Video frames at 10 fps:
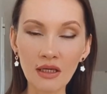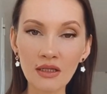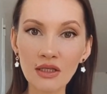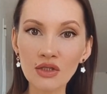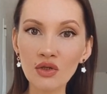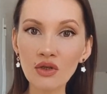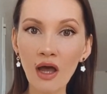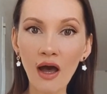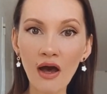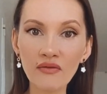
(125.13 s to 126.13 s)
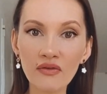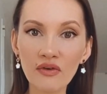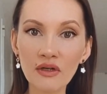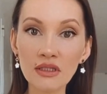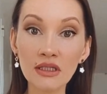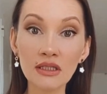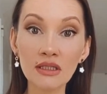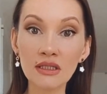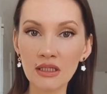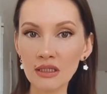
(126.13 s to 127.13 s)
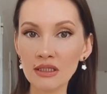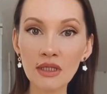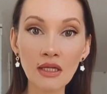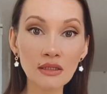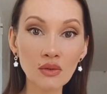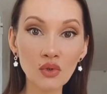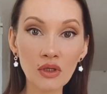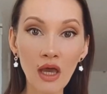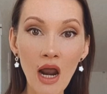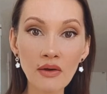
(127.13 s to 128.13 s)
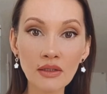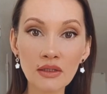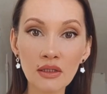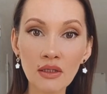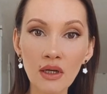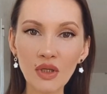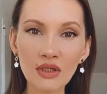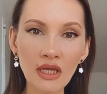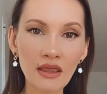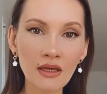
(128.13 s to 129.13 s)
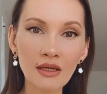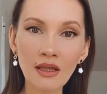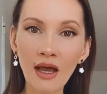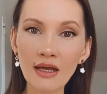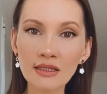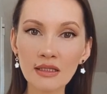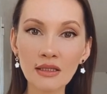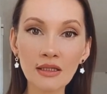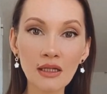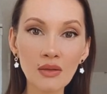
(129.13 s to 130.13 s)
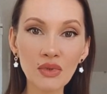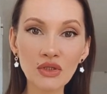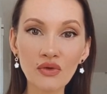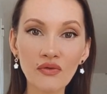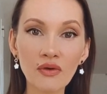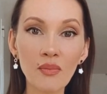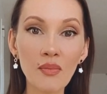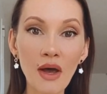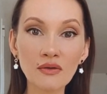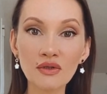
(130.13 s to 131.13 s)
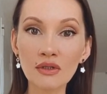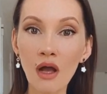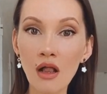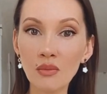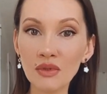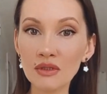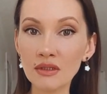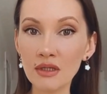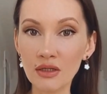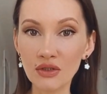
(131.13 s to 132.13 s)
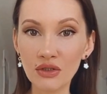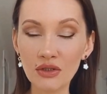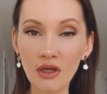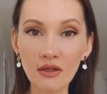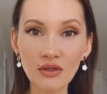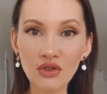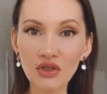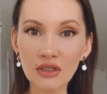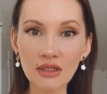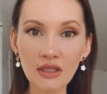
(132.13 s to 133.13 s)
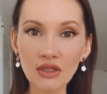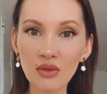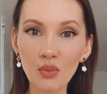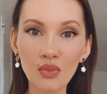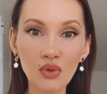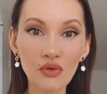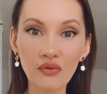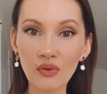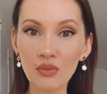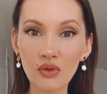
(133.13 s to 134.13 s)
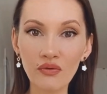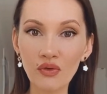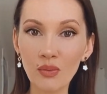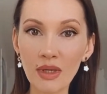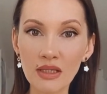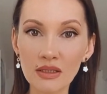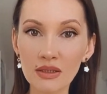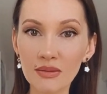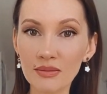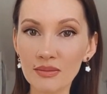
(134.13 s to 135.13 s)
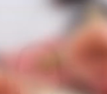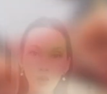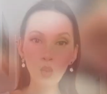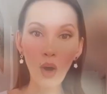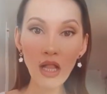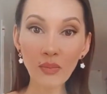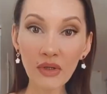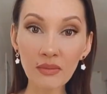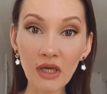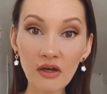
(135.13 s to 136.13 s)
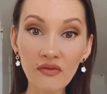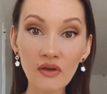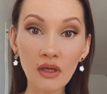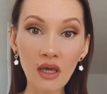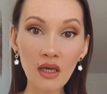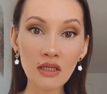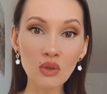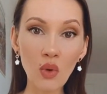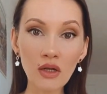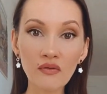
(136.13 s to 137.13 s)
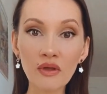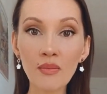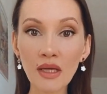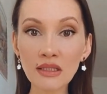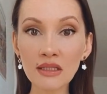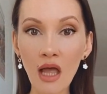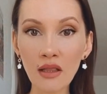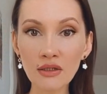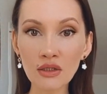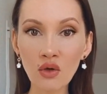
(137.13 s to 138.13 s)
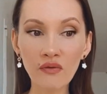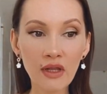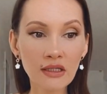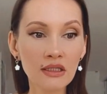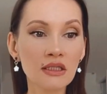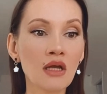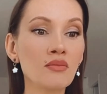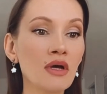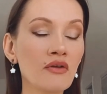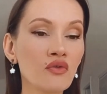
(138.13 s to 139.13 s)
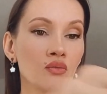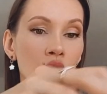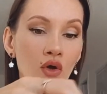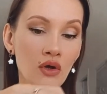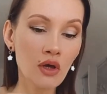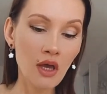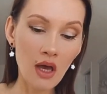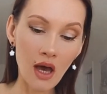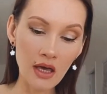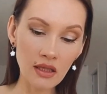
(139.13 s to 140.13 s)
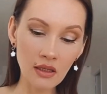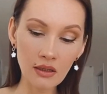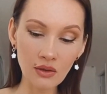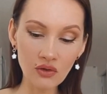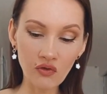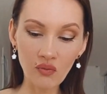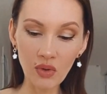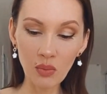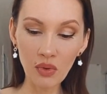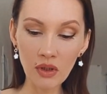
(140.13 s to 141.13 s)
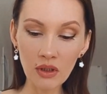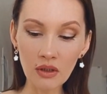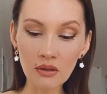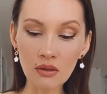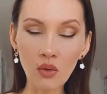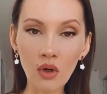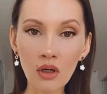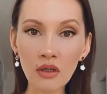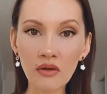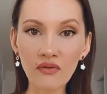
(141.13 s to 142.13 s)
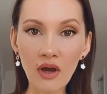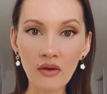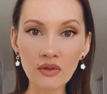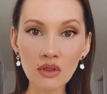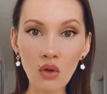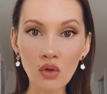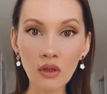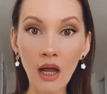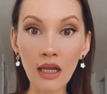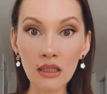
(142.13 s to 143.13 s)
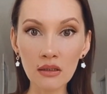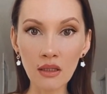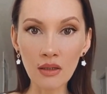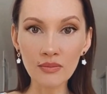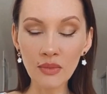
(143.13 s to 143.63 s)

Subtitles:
It does not have a very distinct sandalwood character, because I think it has a little bit of a powdery almondy touch, and it's just such a beautiful, beautiful base. While Première Figuier is one of the best sellers of L'Artisan Parfumeur, I think a lot of people ignore the fragrance called Caligna.